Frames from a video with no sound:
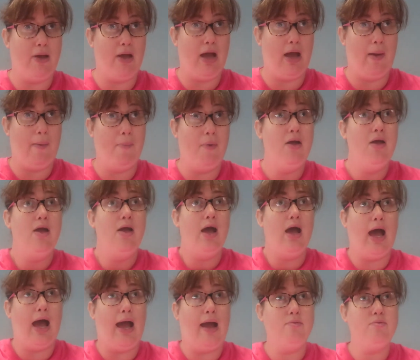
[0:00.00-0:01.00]

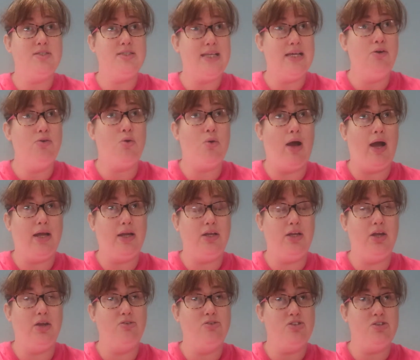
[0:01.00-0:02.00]
I'm still quite
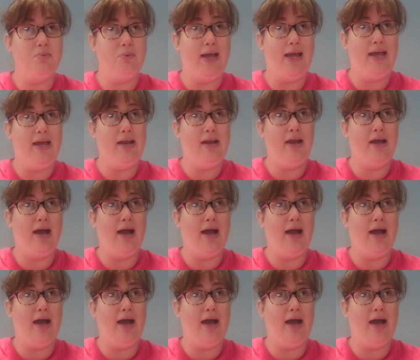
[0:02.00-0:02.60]
new to it.